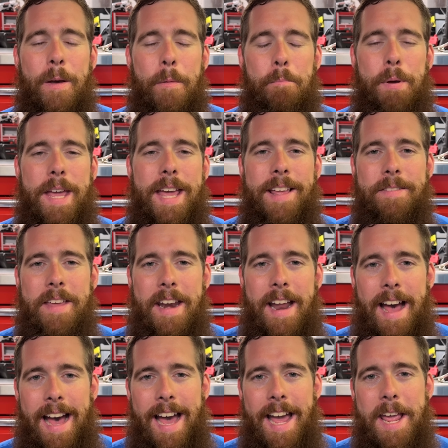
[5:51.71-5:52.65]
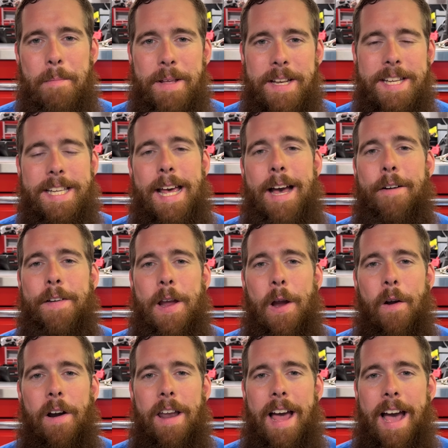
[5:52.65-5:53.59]
Being that I am in South
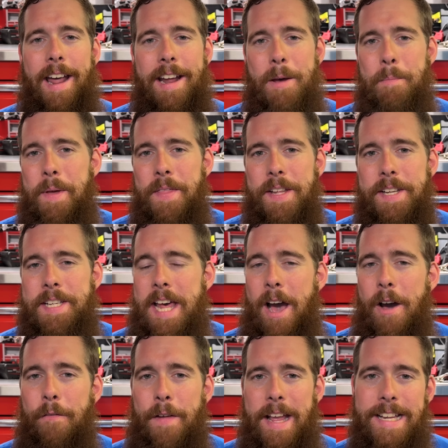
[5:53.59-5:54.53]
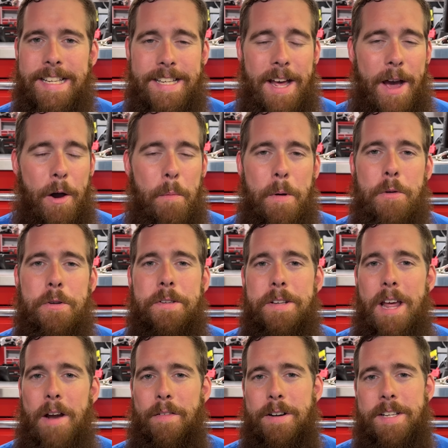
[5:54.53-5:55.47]
Carolina, I'm in the Southeast, I almost
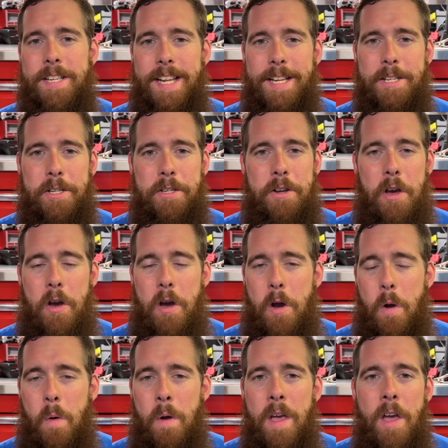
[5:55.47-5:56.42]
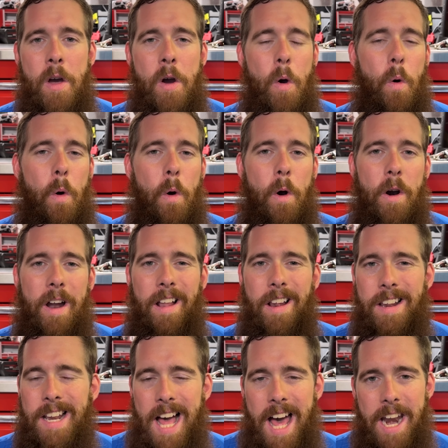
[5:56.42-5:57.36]
never see snow or a
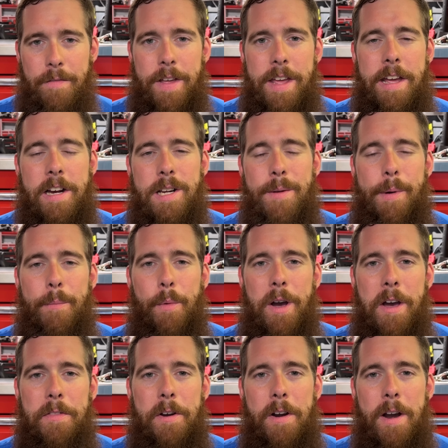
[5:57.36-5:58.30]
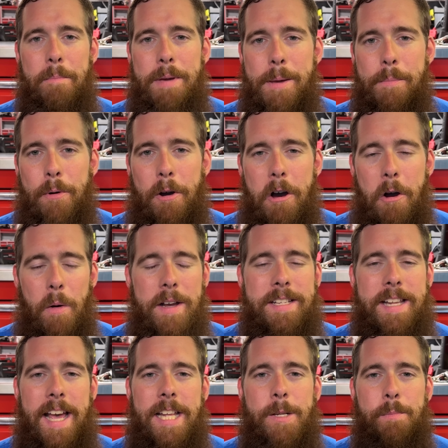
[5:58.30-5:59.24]
lot of inclement weather, and people always
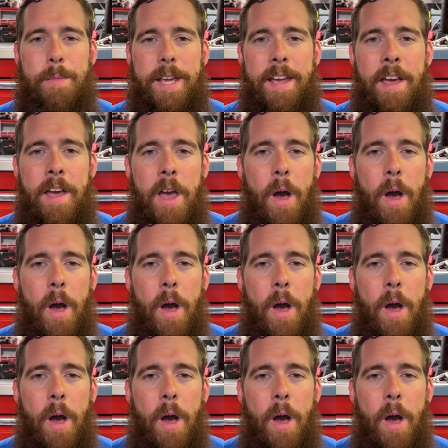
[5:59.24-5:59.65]
ask me,